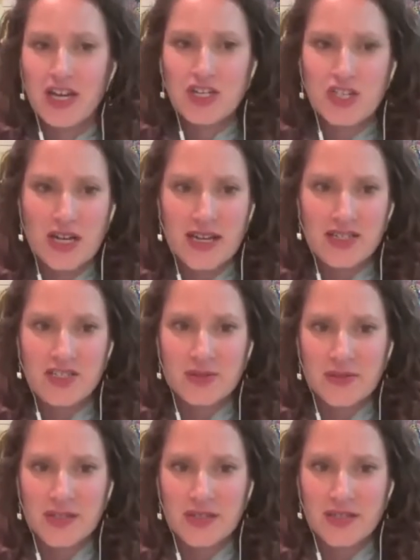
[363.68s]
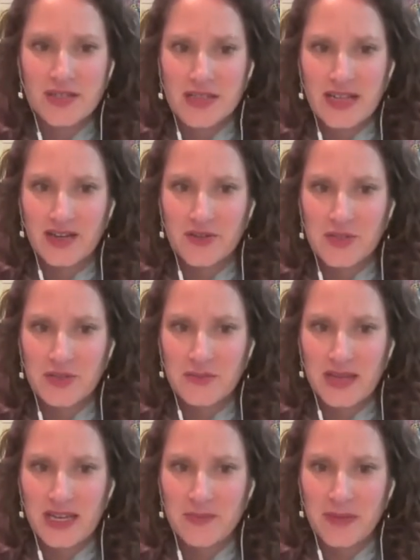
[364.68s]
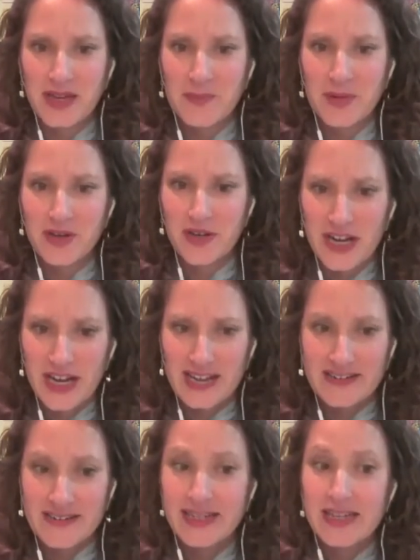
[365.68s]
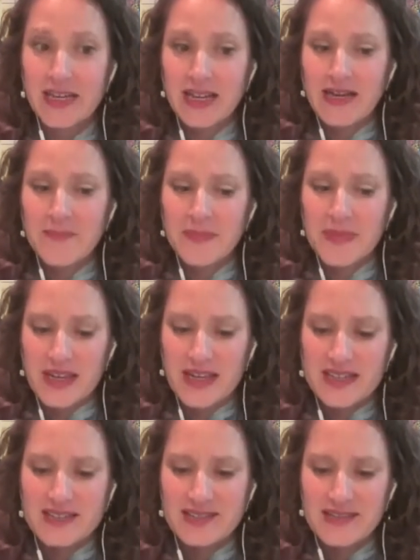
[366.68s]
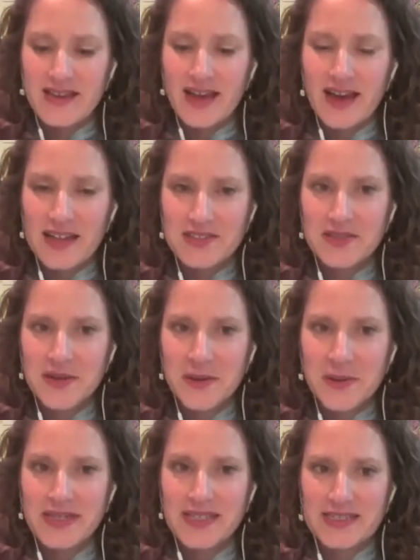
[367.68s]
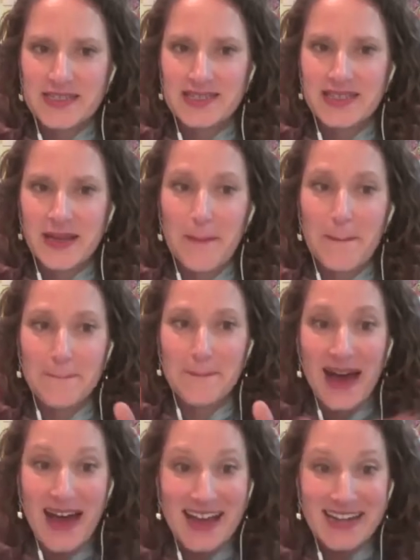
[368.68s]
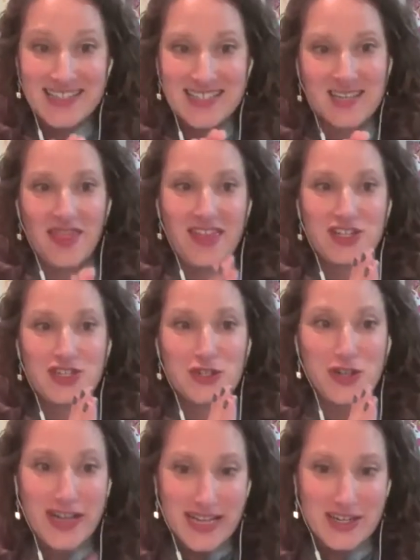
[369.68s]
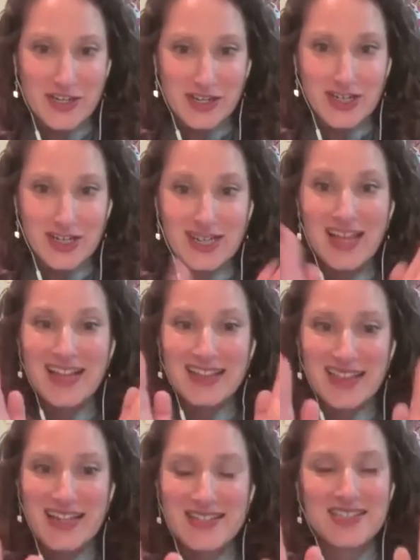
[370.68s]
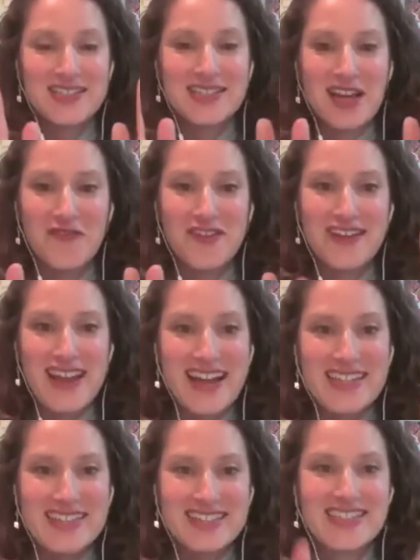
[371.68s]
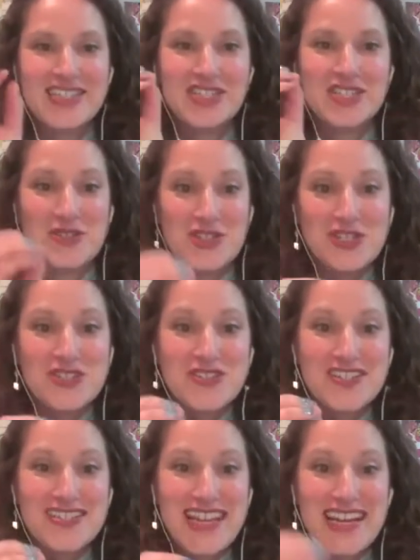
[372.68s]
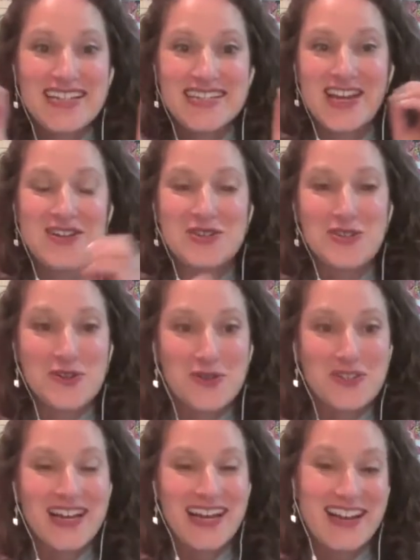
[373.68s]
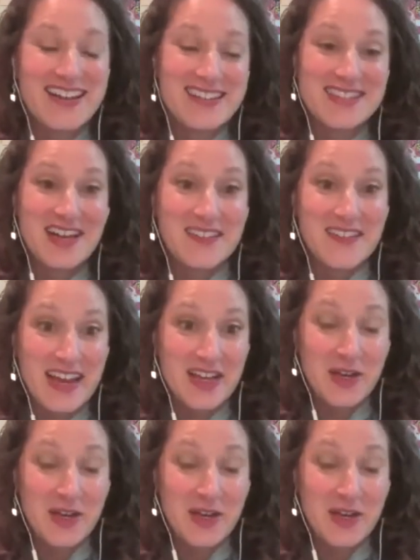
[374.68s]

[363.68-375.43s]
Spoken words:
trying to learn how to make a paper crane, it's not so easy. But the dreidel lends itself nicely to children's hands and adult hands alike.